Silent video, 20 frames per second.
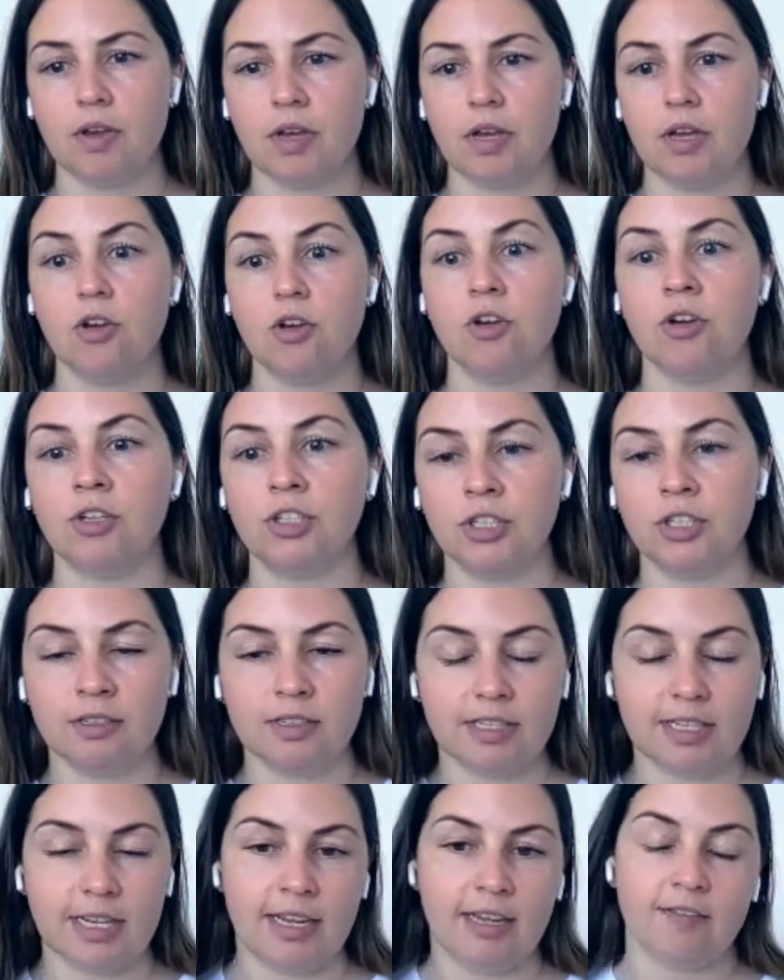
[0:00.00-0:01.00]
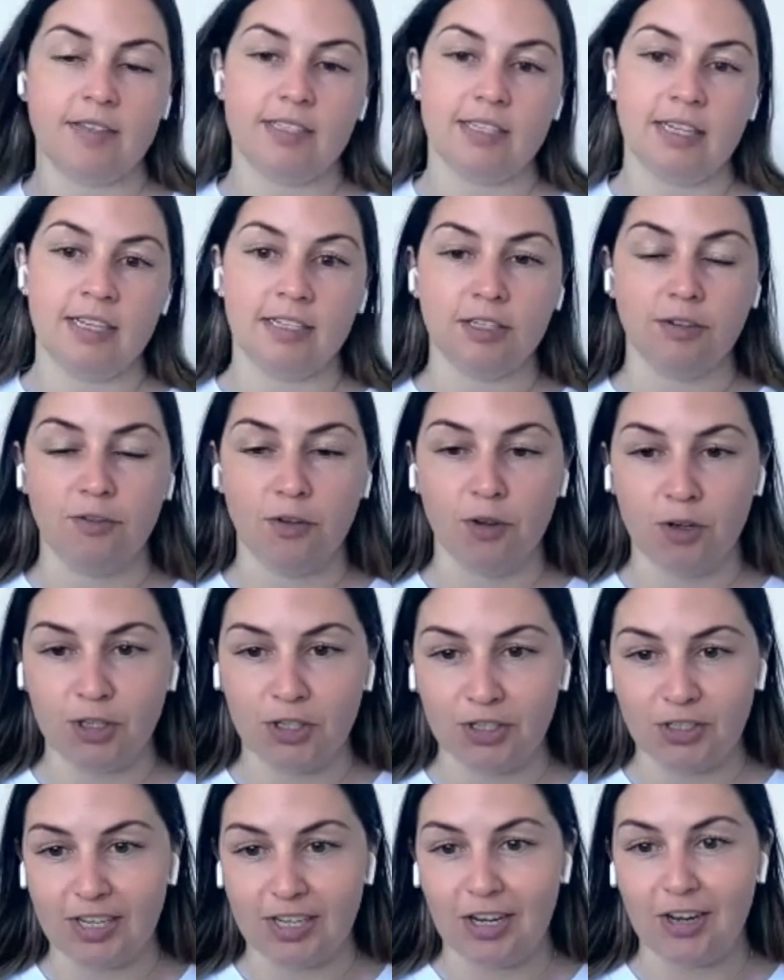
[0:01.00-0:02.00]
urgency and the sense of
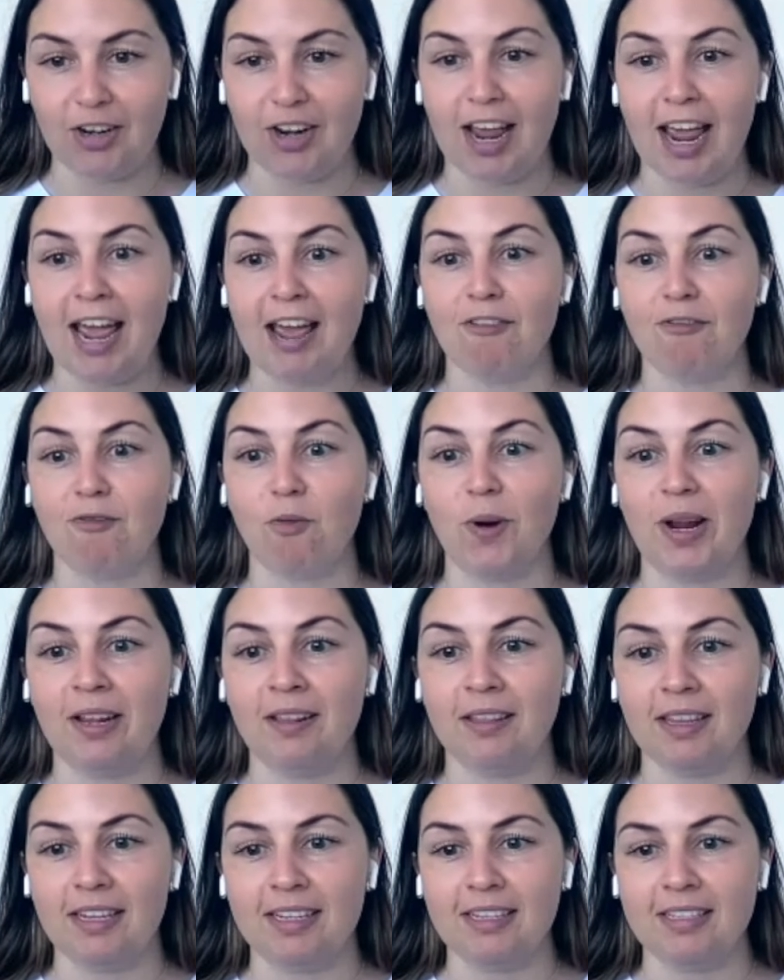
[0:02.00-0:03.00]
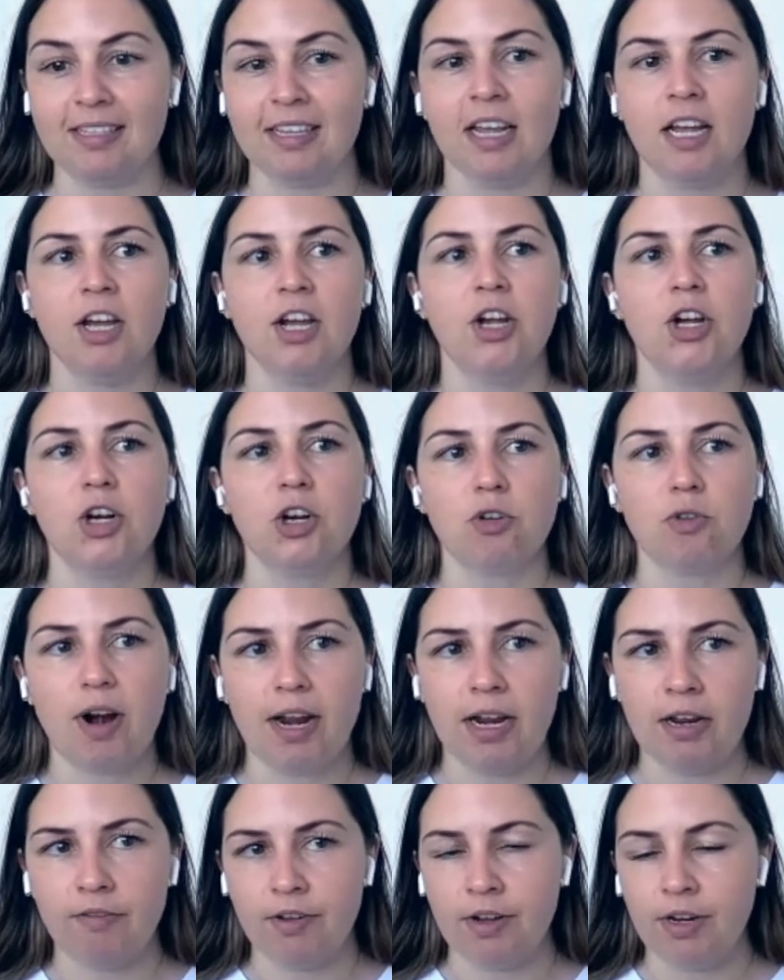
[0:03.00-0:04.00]
urgency you'd have when these
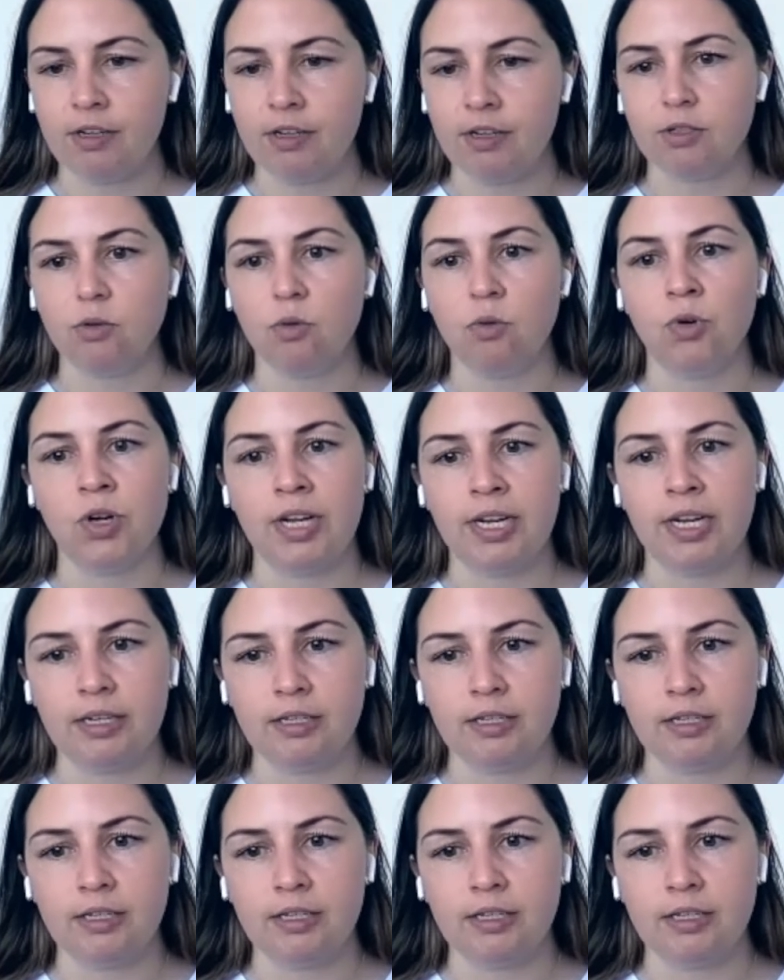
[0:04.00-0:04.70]
cravings or